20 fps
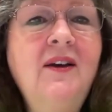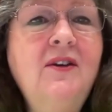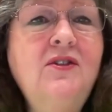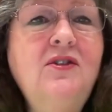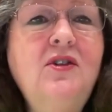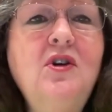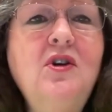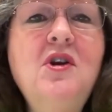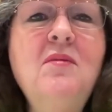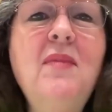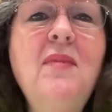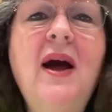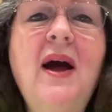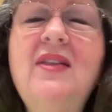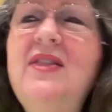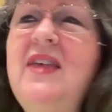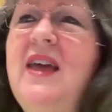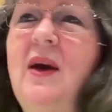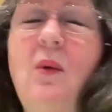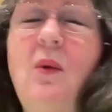So you
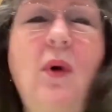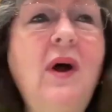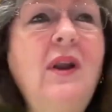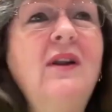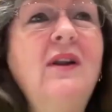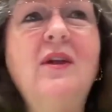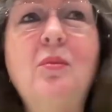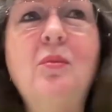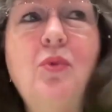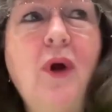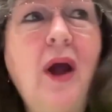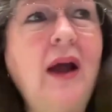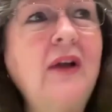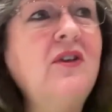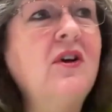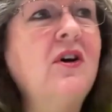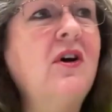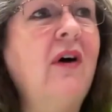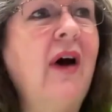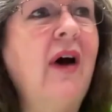might think, what are the
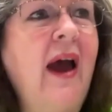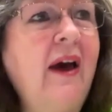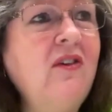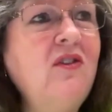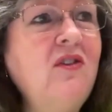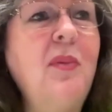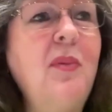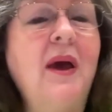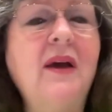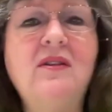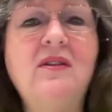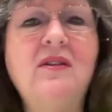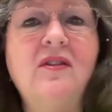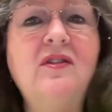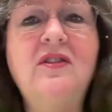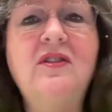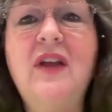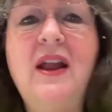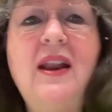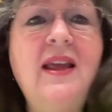practical aspects of
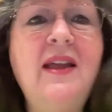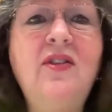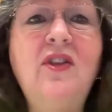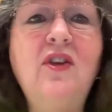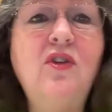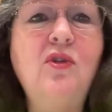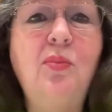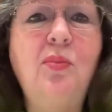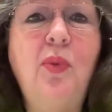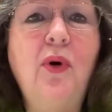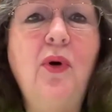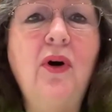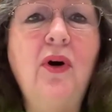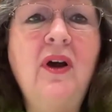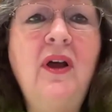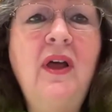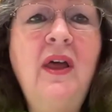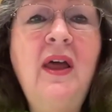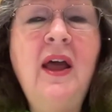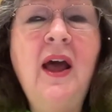studying this book?